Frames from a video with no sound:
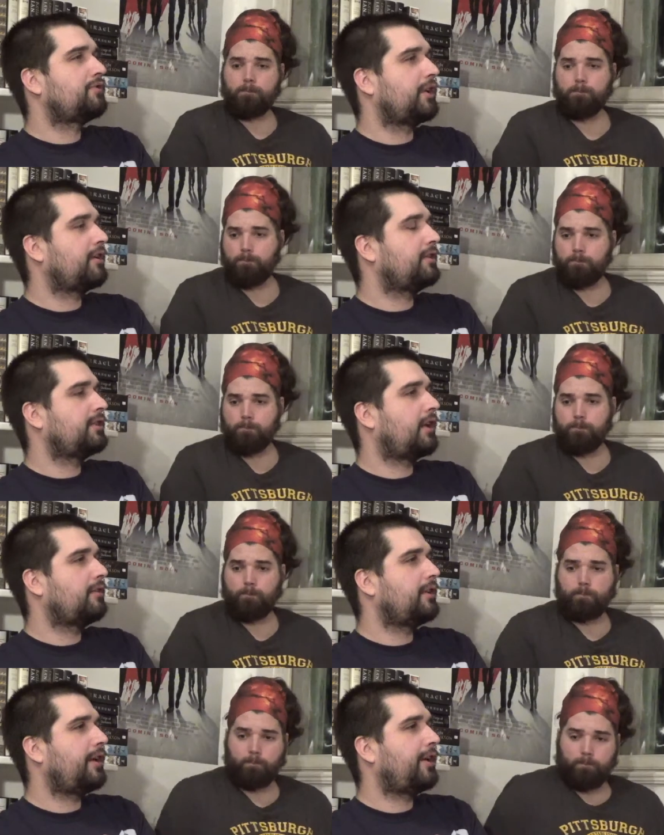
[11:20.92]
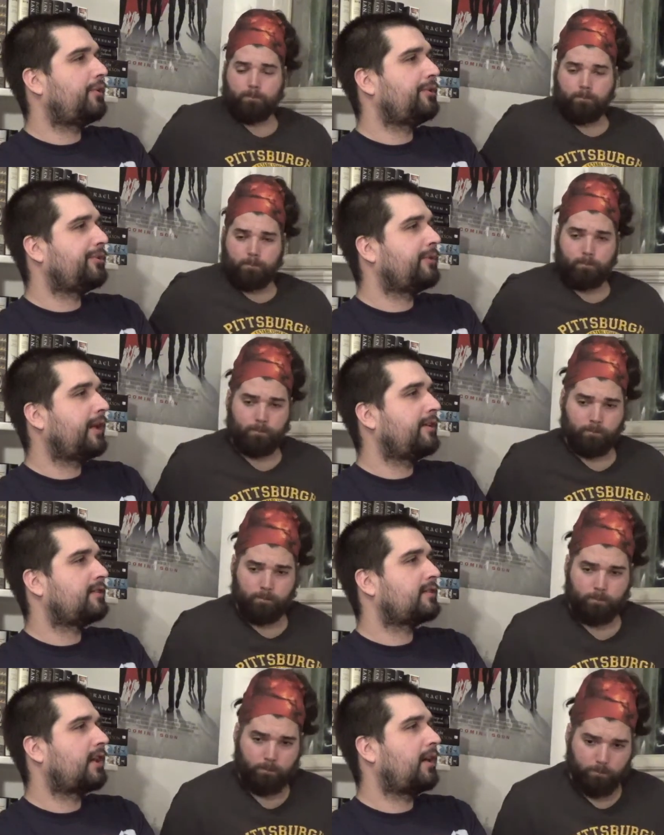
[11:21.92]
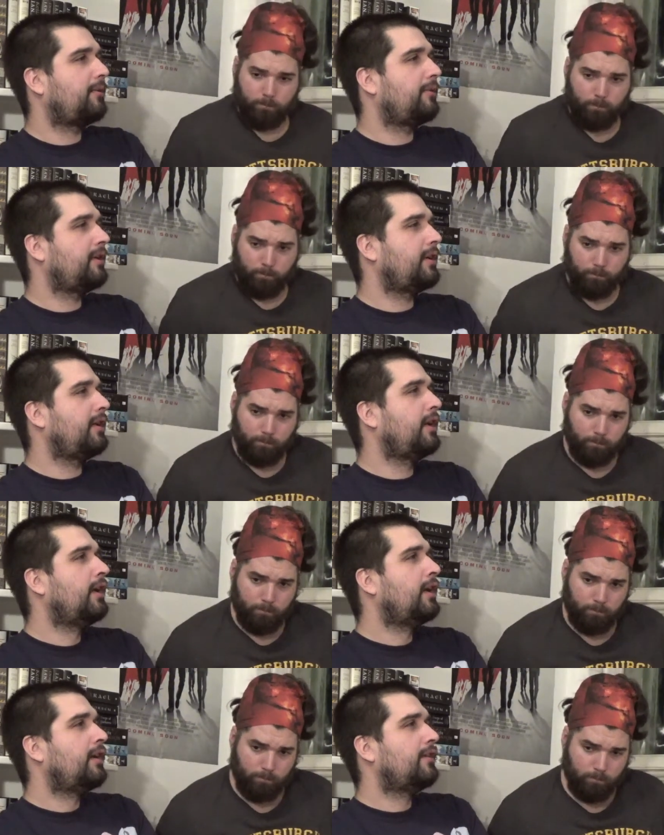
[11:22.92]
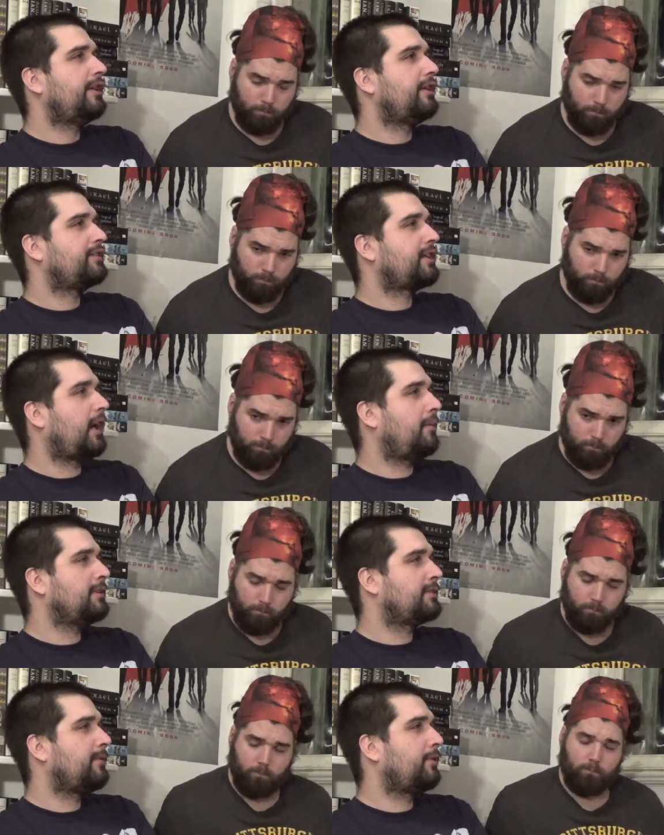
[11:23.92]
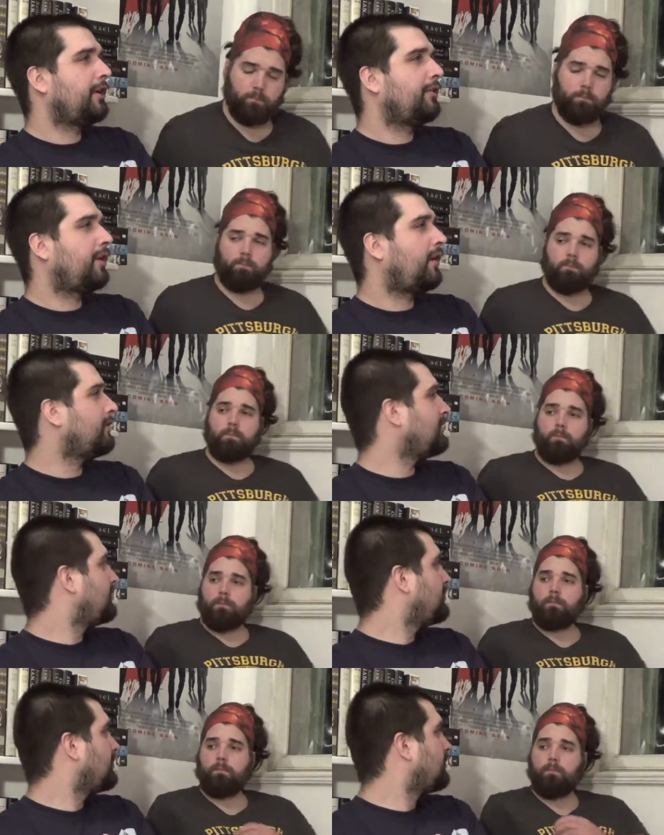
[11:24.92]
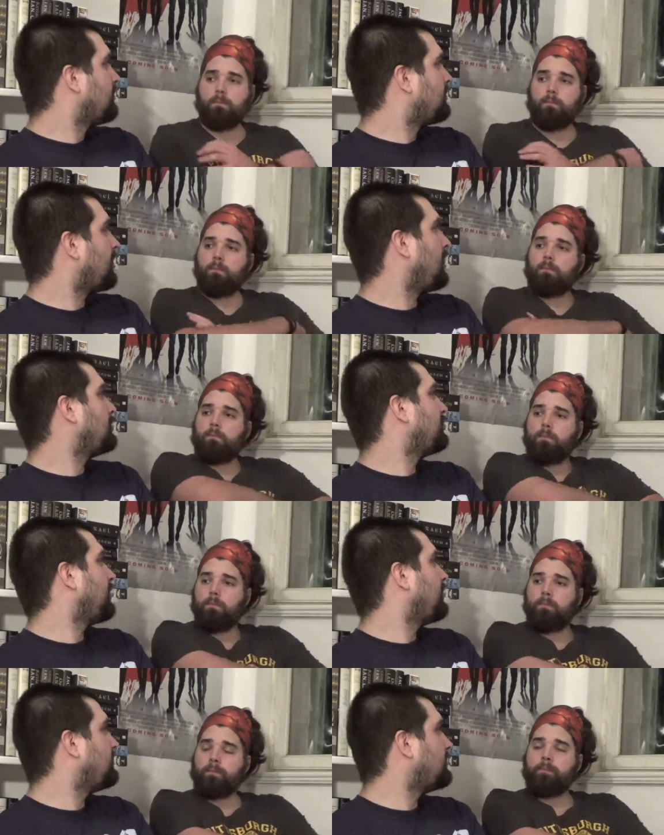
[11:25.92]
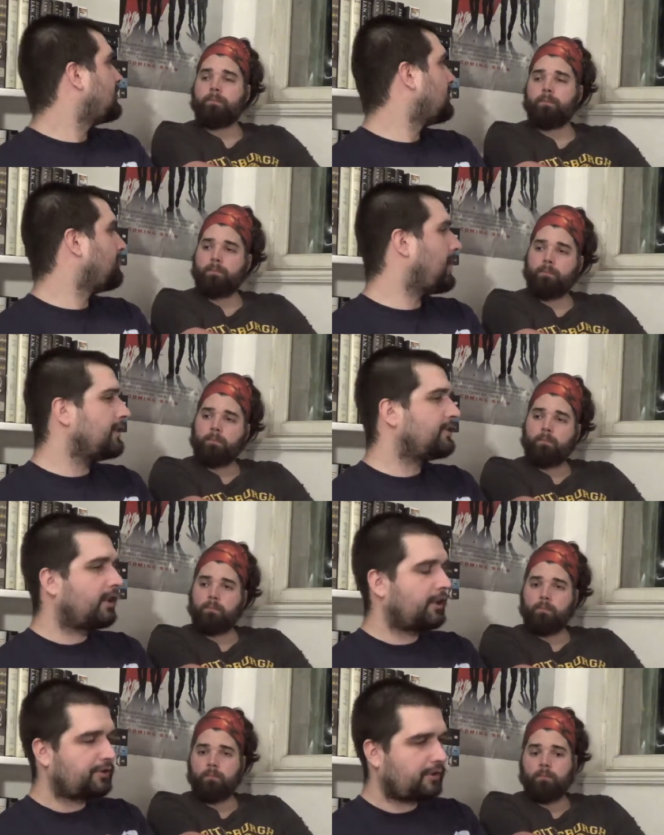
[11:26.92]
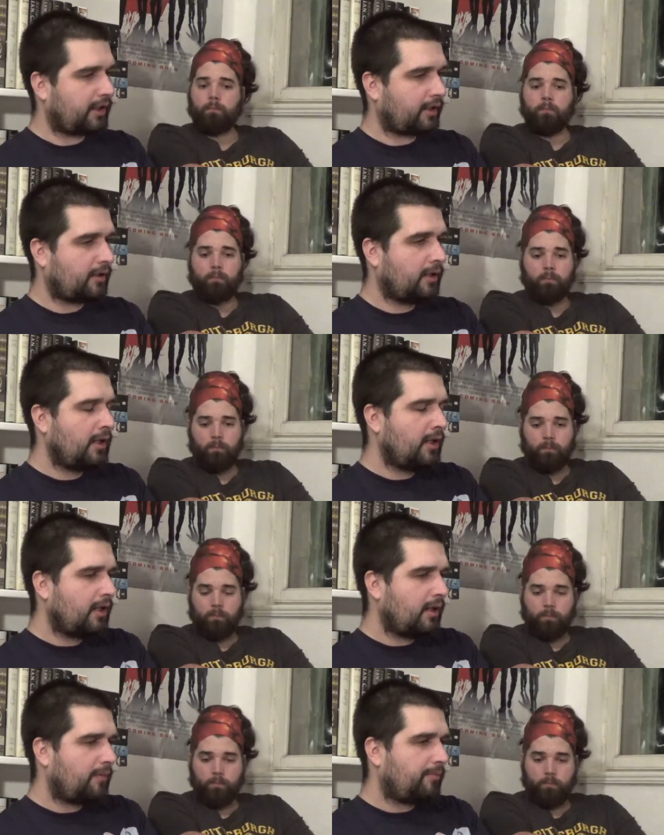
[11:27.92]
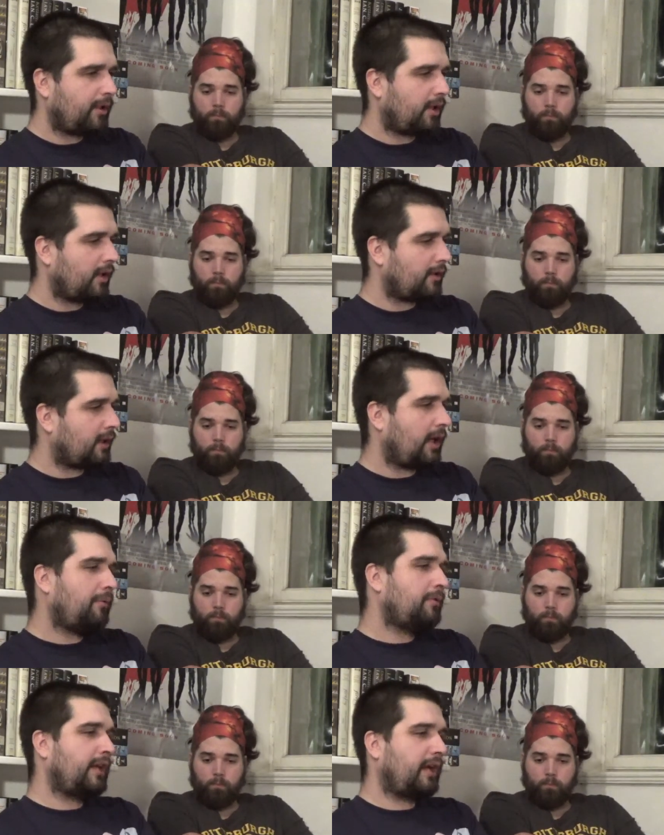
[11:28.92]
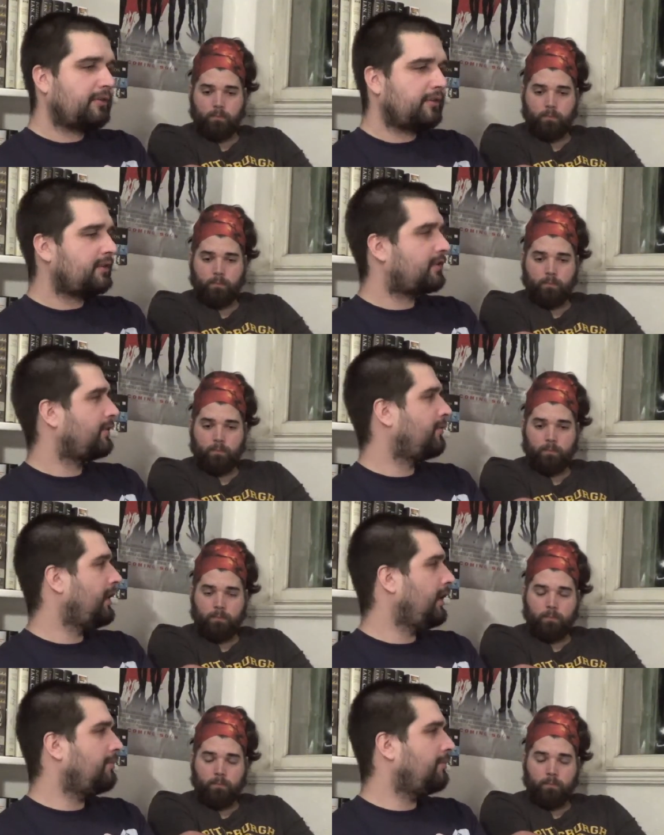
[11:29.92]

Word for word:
Speaker 1: trekkers out there who don't like Discovery. There's comments floating around, this isn't Star Trek, this isn't my Star Trek. But I would have to disagree